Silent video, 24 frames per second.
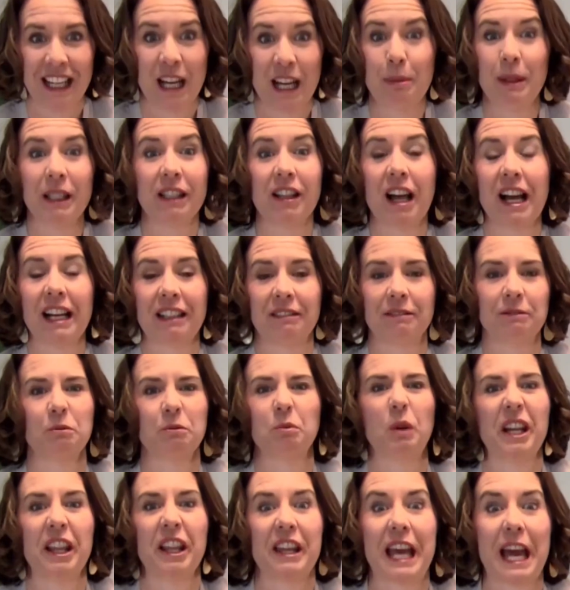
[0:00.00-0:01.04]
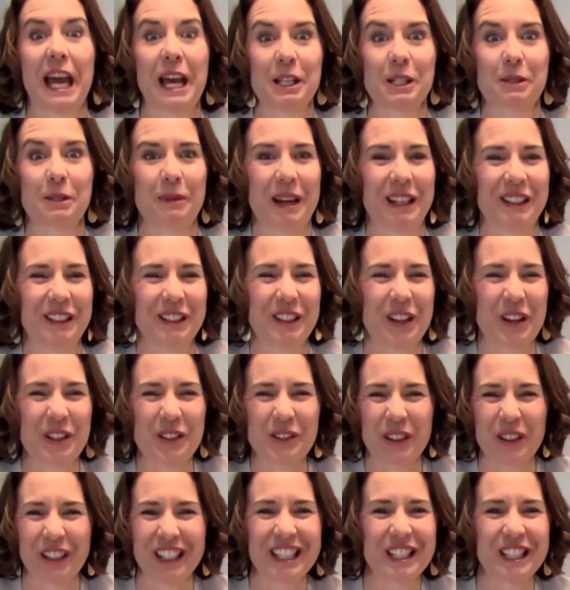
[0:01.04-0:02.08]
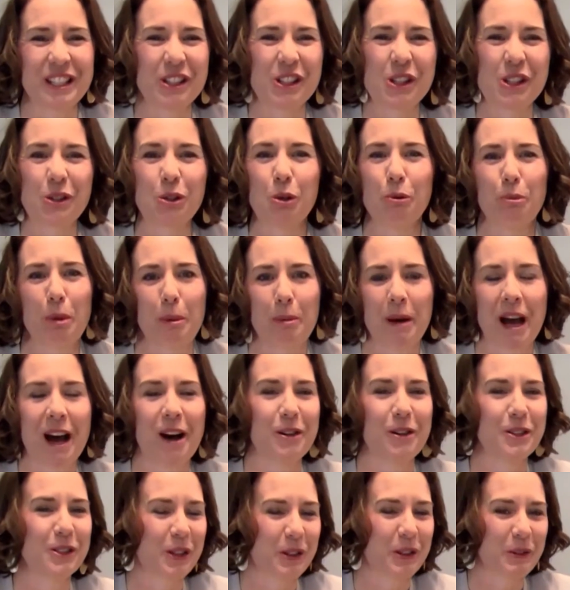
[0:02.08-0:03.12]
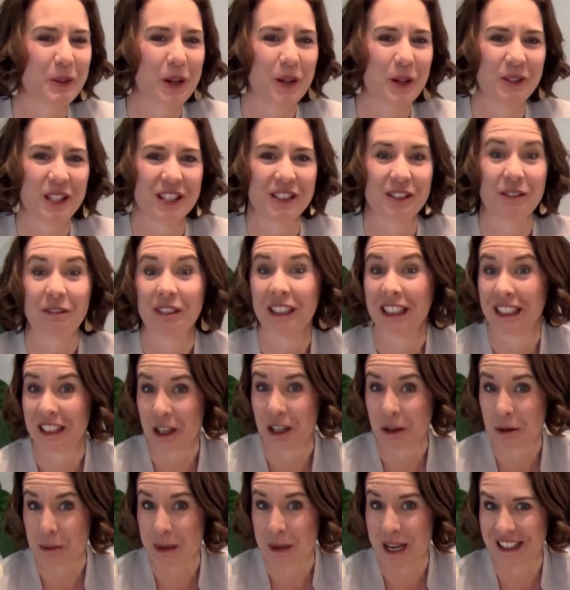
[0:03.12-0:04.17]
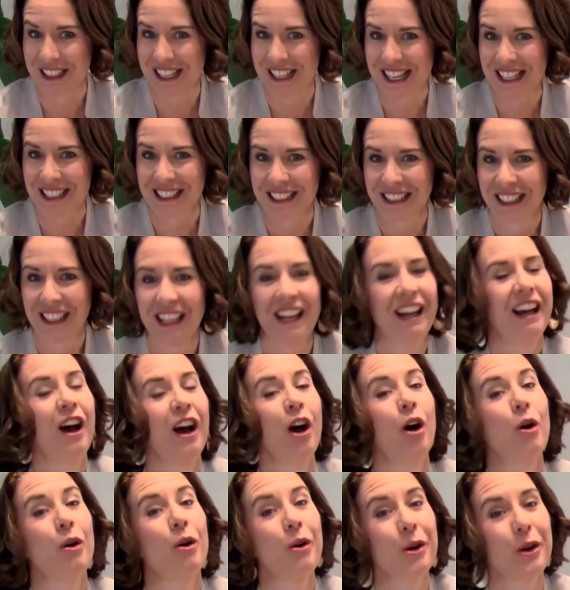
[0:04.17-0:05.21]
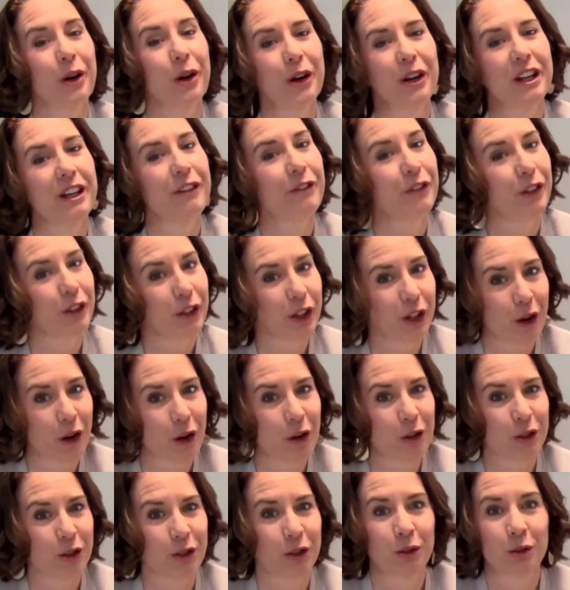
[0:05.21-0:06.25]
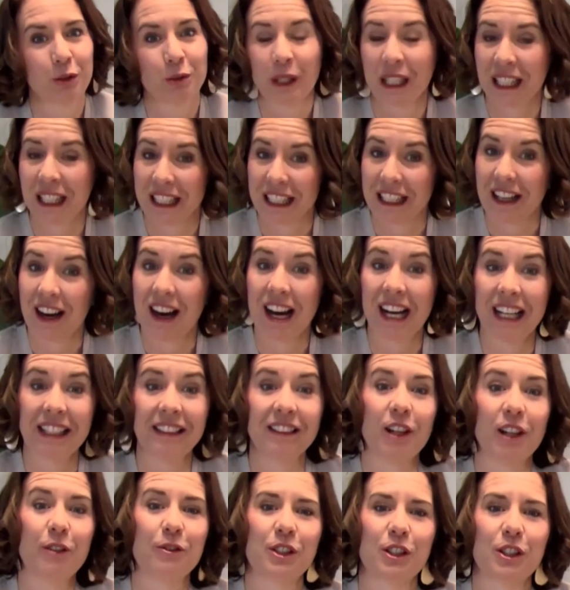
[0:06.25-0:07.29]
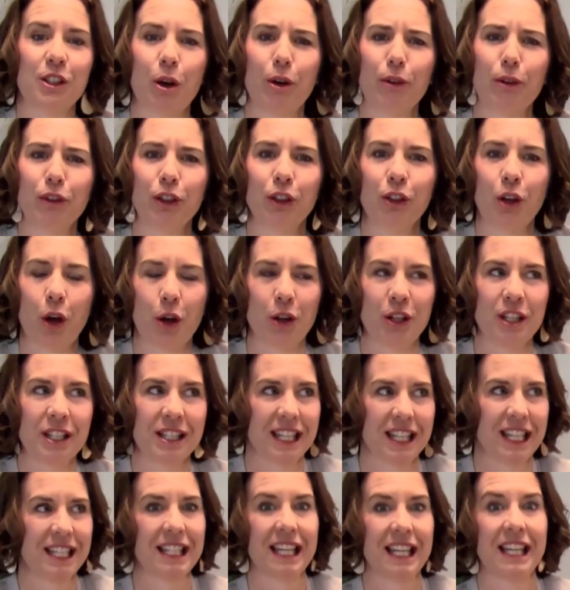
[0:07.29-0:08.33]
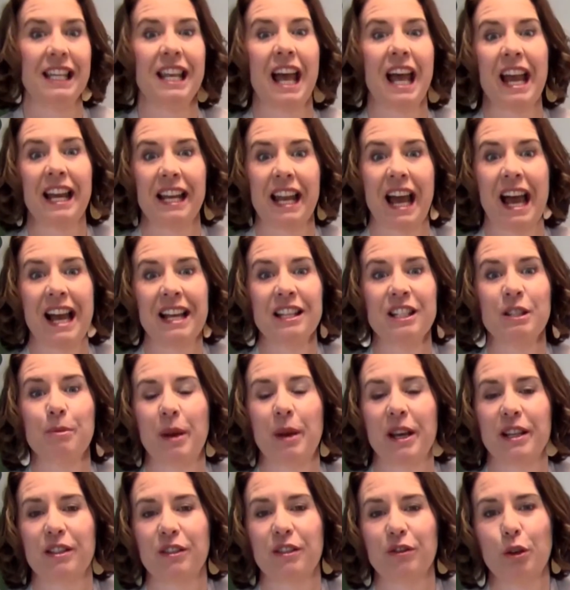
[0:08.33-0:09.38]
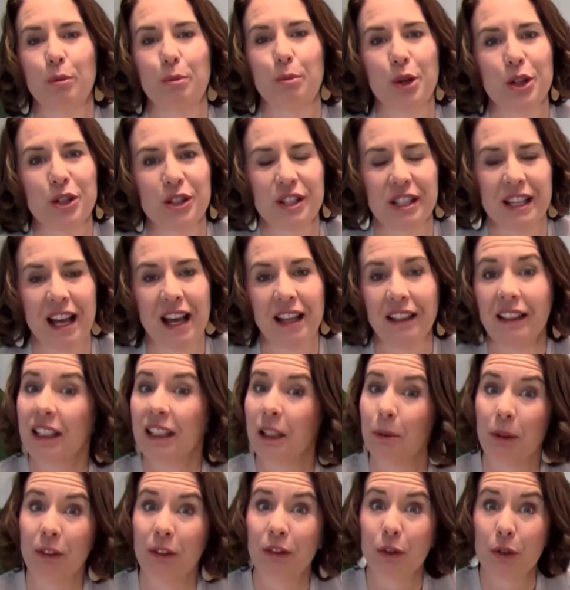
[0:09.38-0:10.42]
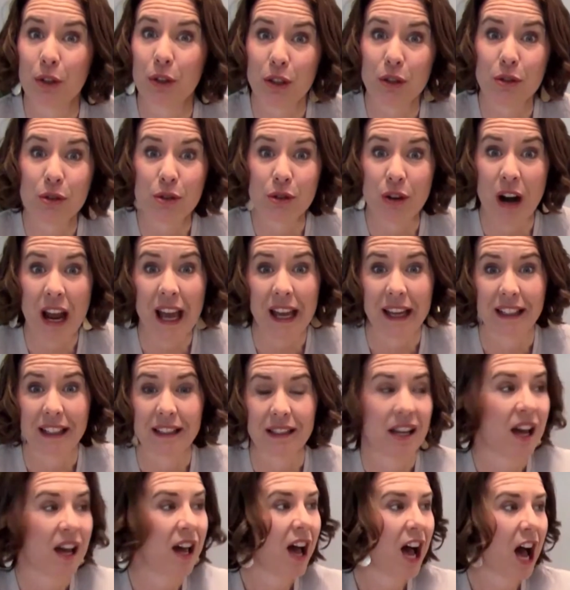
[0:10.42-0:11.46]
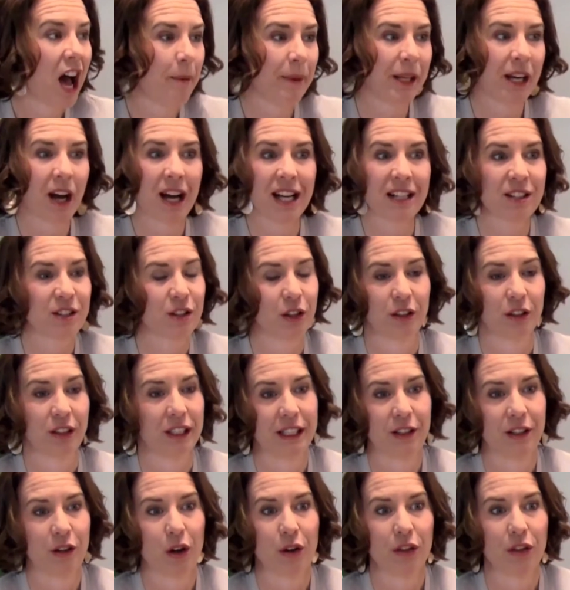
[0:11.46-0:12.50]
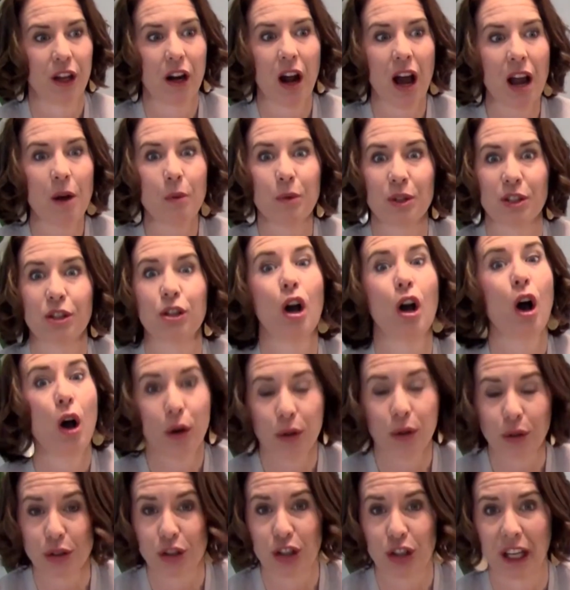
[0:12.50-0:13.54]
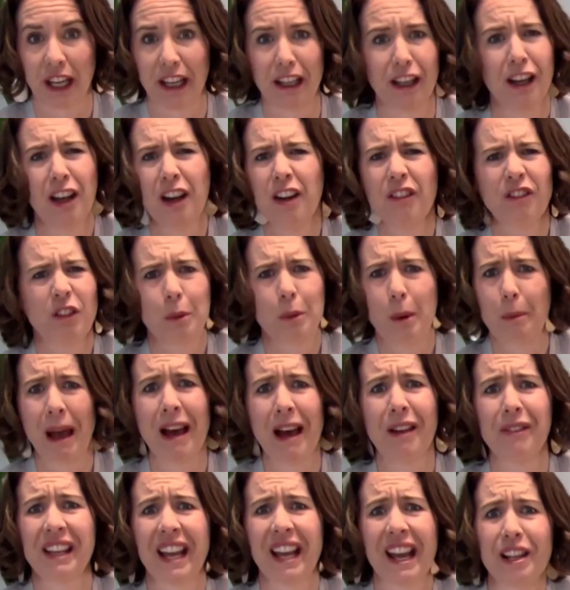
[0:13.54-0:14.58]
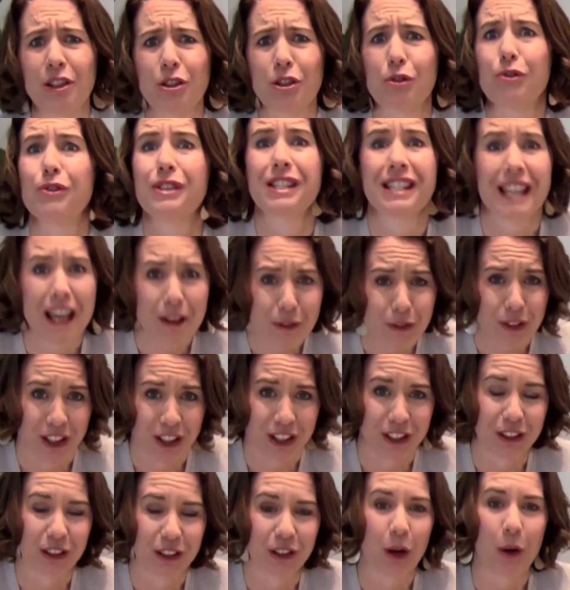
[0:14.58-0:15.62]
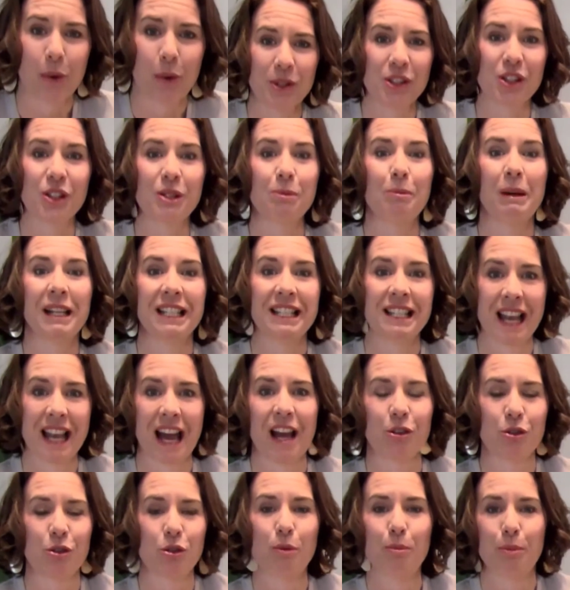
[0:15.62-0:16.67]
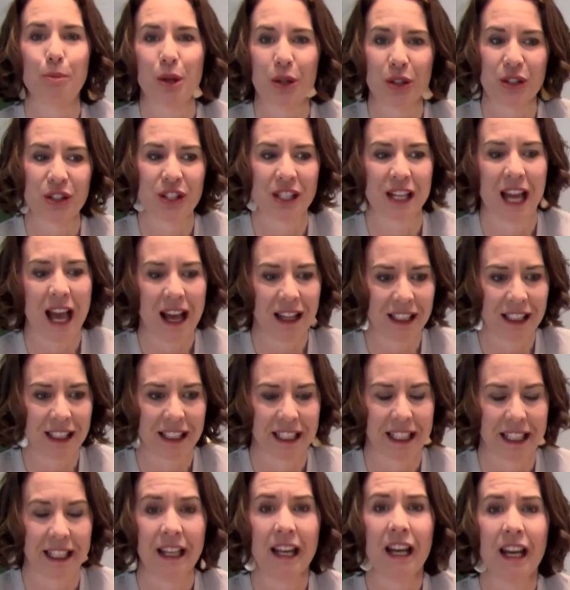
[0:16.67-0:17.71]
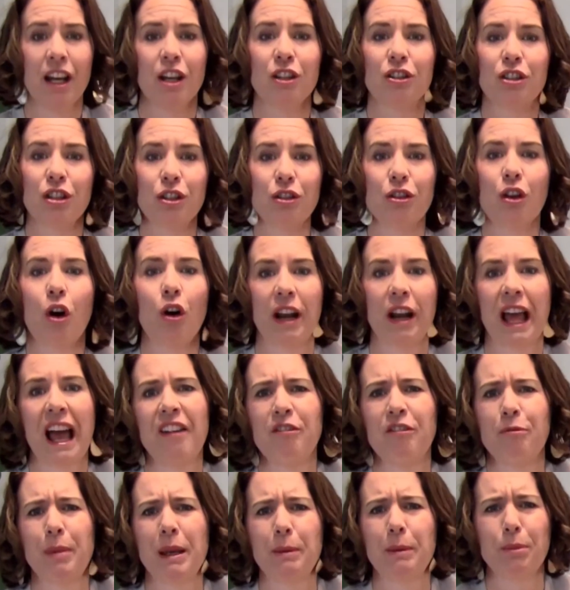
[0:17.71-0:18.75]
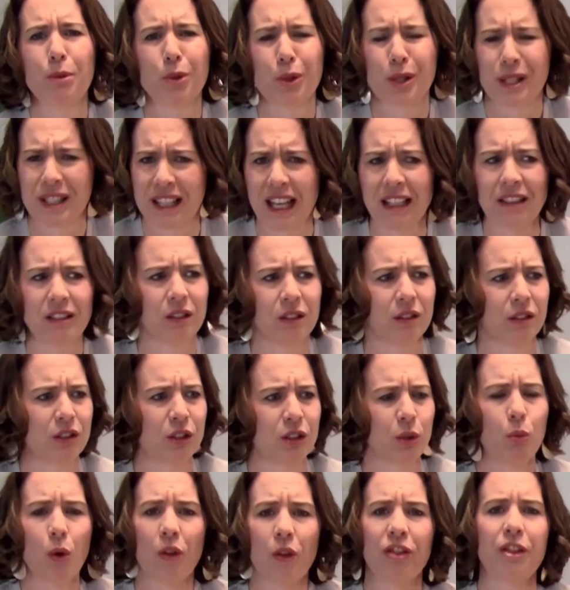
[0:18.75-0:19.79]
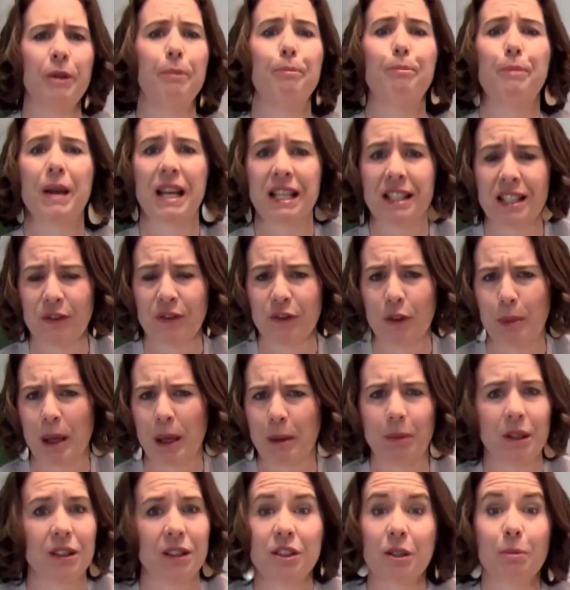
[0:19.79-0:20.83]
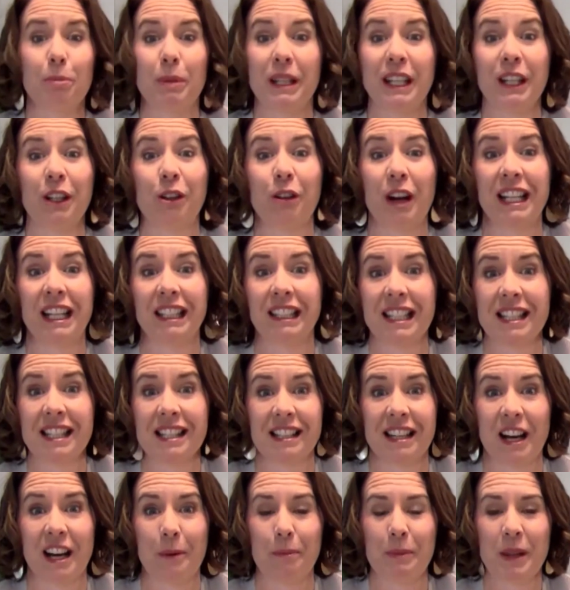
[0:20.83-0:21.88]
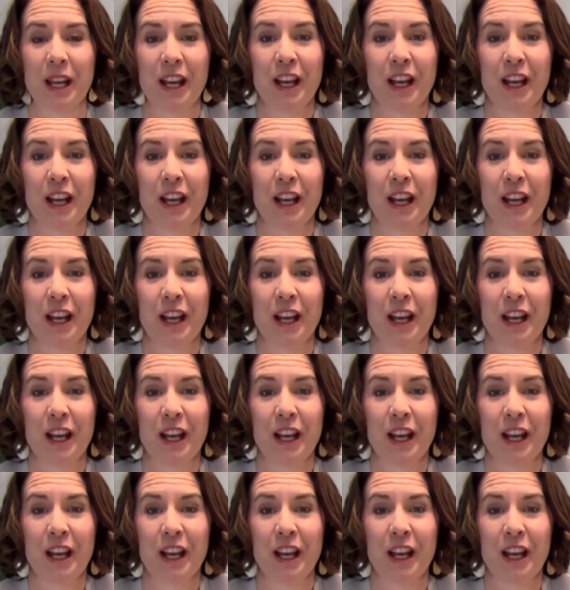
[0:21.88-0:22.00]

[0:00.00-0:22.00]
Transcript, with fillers: A bit like one of the X-Men, you know, you've got hidden superpowers that the world doesn't really know about yet. Or if you're a coach already, I'd love to know if you notice these innate aspects of your personality before you trained. I mean, I certainly know that I was coaching from about the age of seven. You was just my natural personality to not have people settle, to want the best for people and to be a great listener.